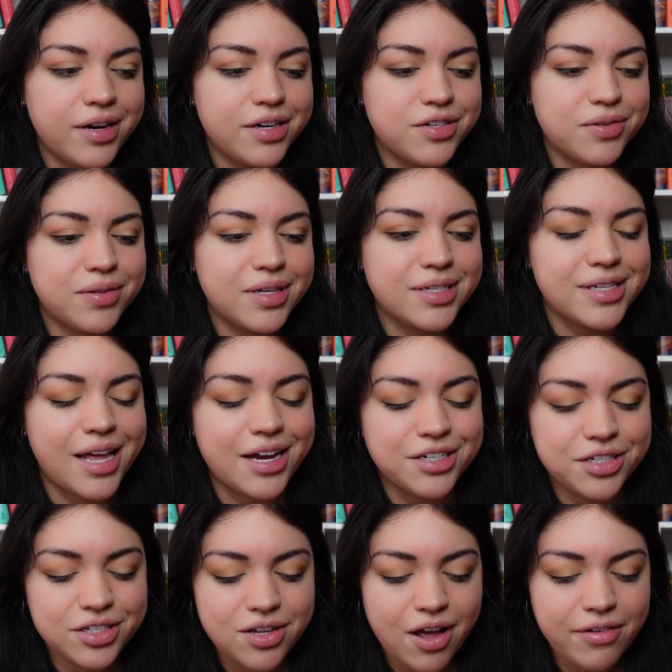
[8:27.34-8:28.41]
to do these
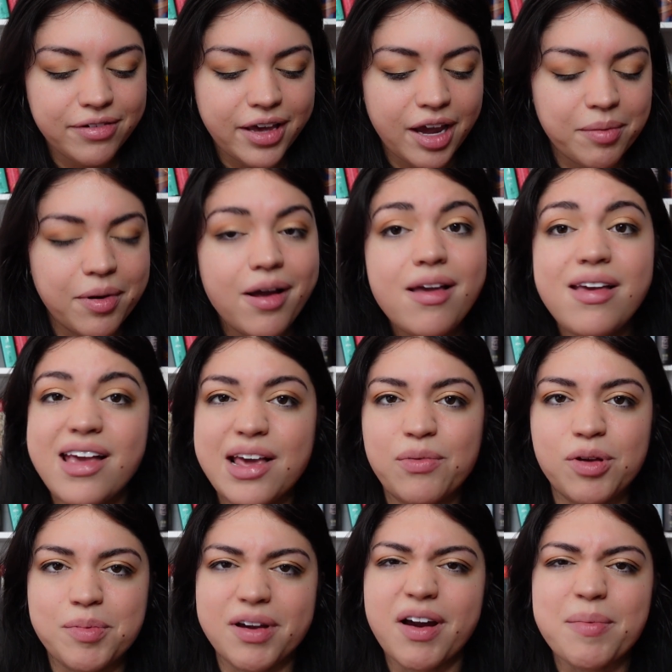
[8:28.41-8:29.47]
lashes off camera, and
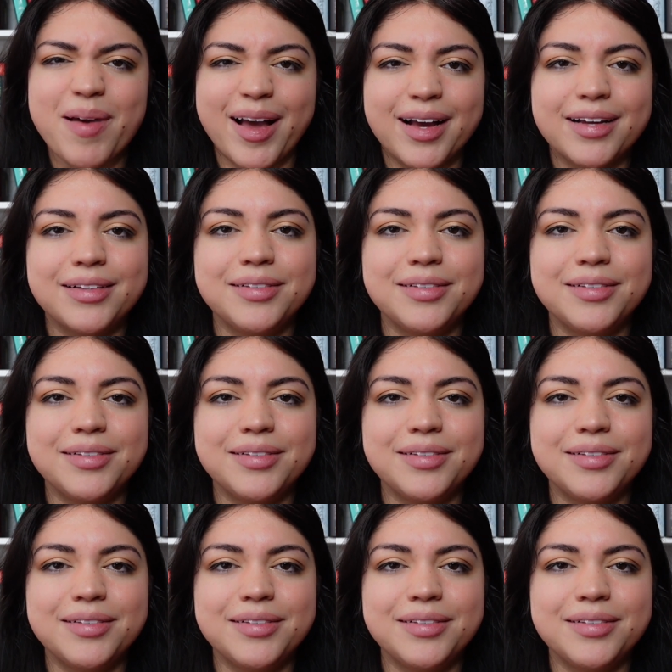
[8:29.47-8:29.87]
we'll be right back.